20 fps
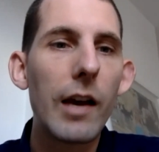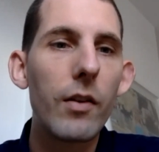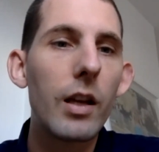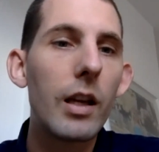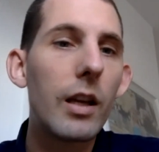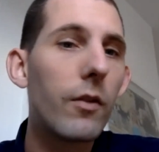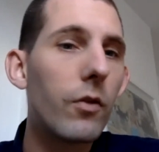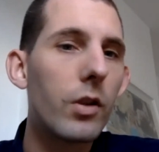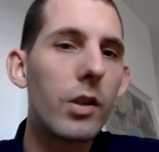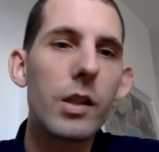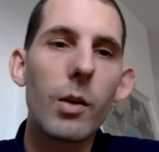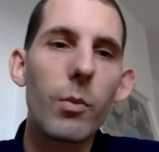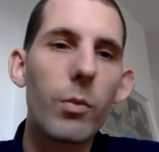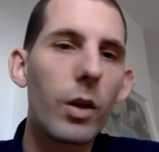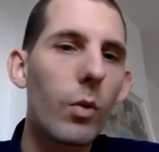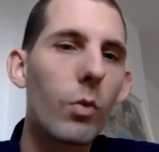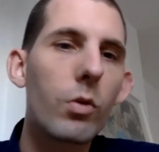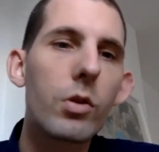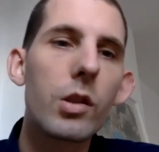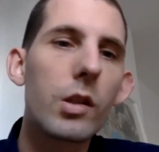even something
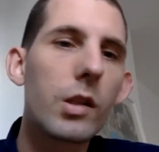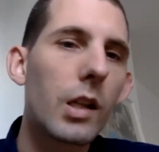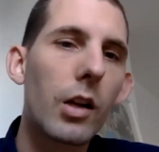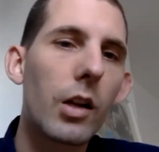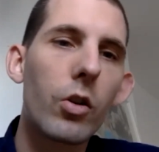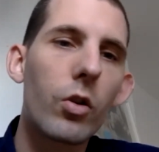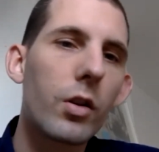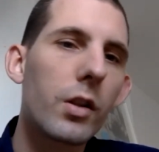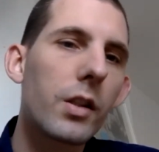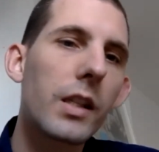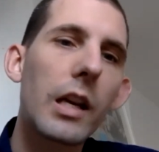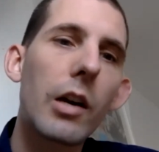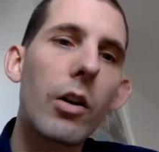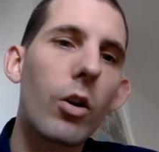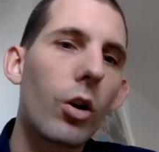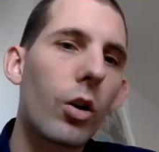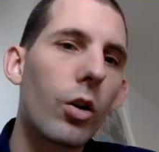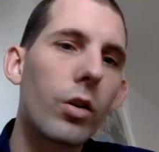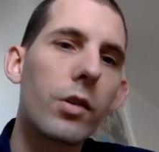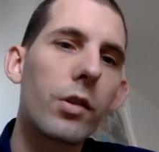which is done on a
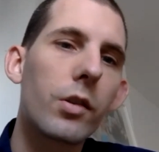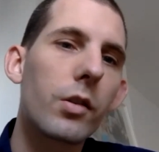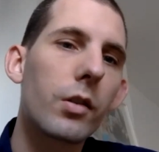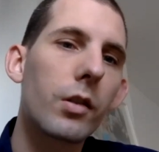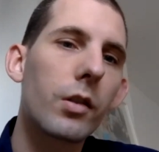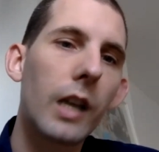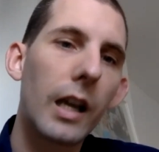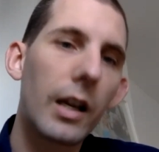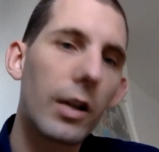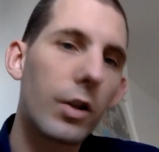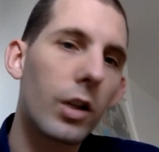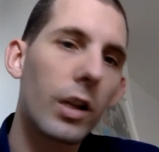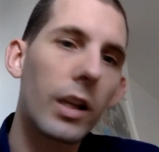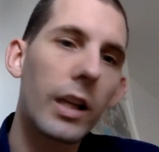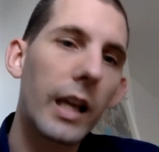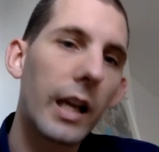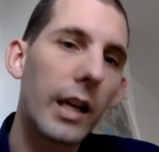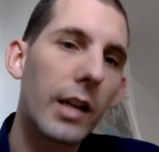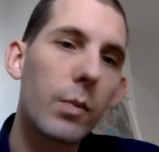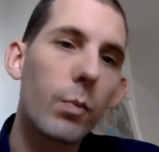Xerox actually
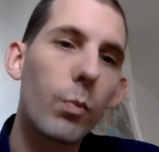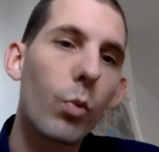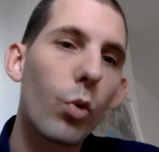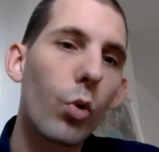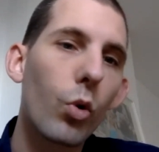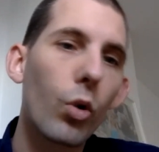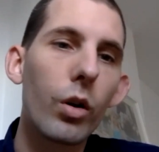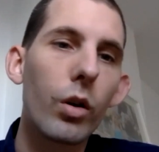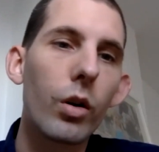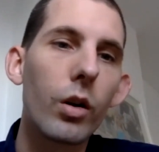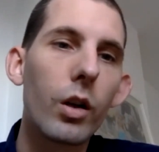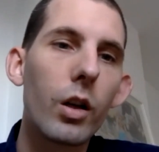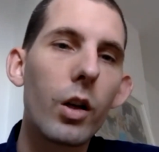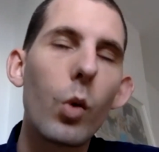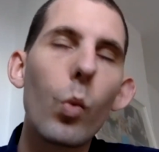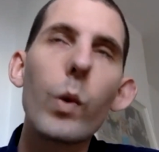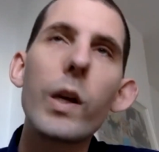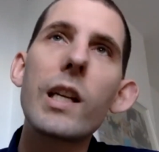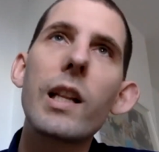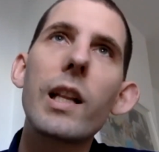has more,
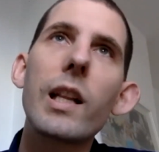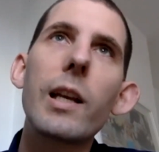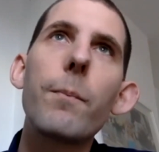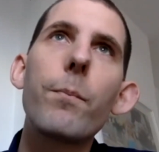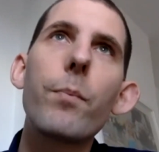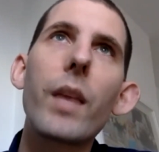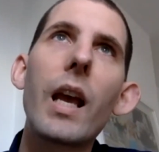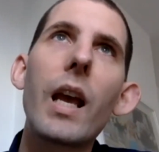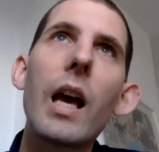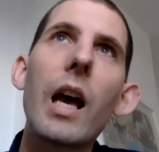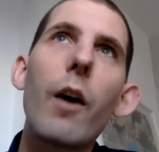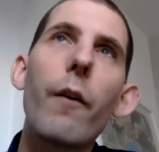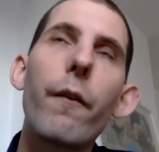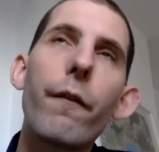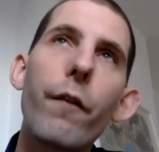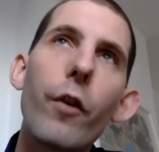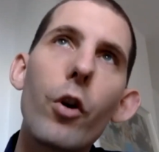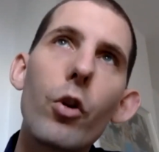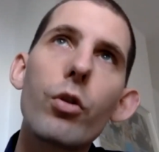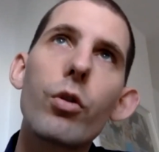weirdly, a
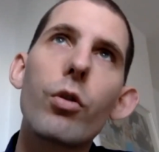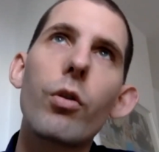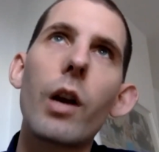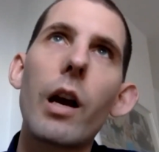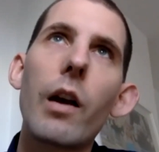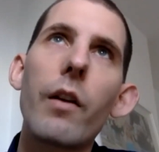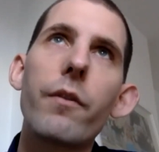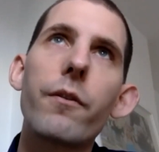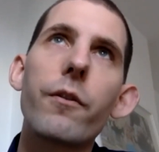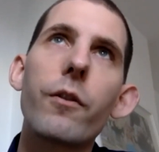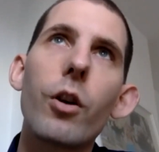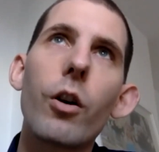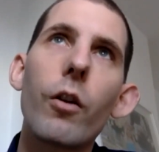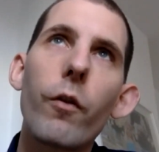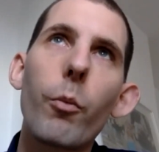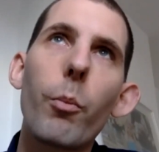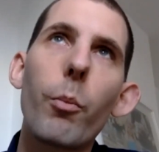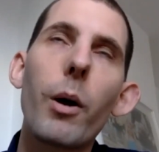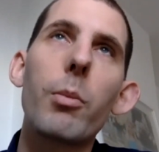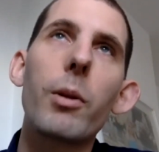photograph of
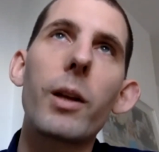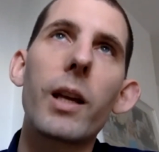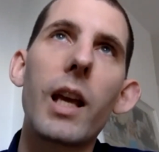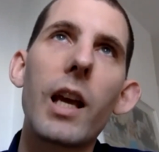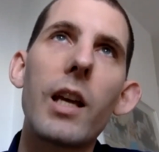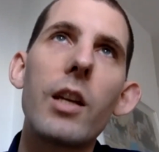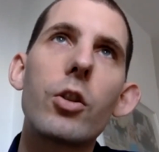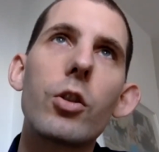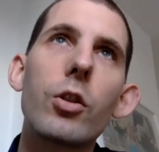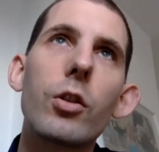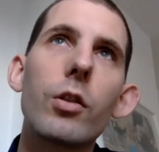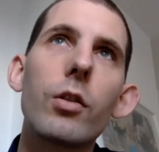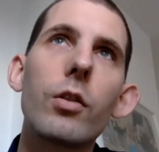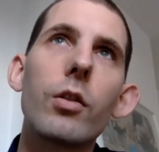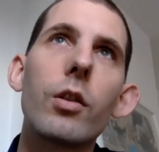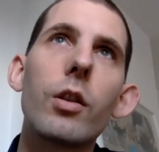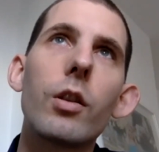a publication